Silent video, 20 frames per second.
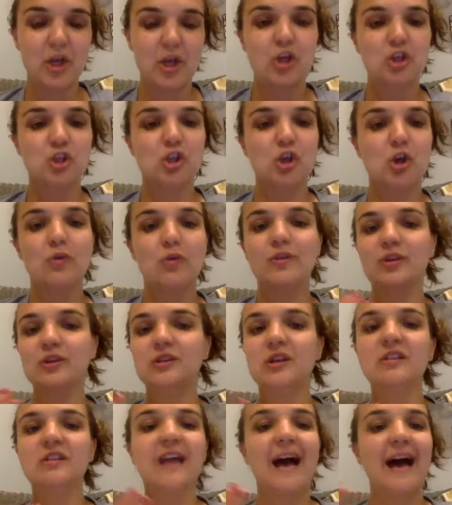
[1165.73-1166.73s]
So there's
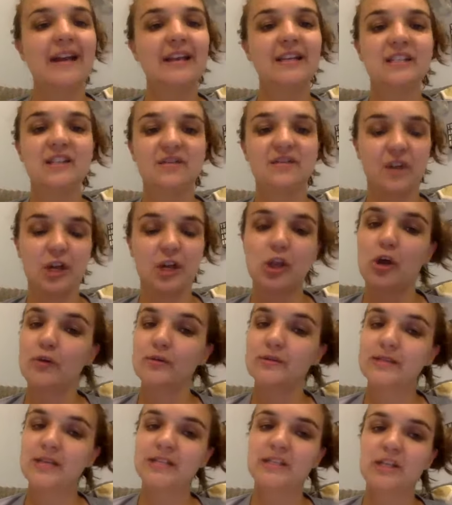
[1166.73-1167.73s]
a lot of different
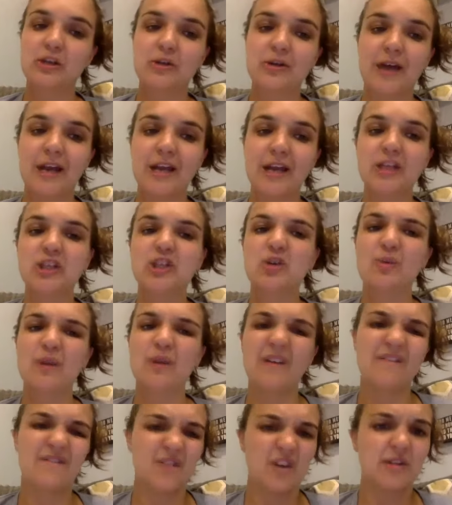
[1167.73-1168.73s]
closes, and you got to do
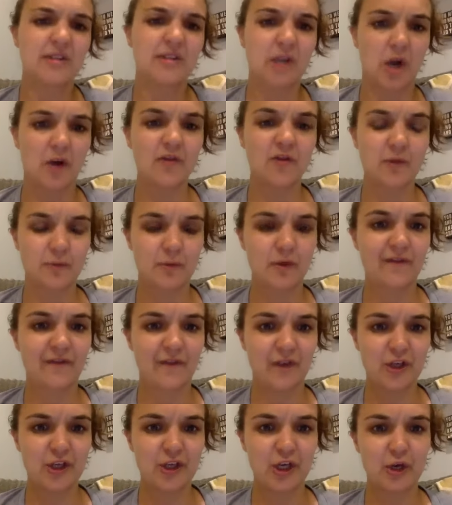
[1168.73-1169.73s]
what feels comfortable
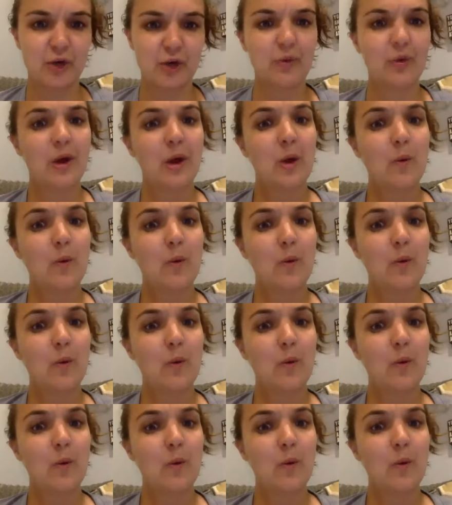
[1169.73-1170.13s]
for you.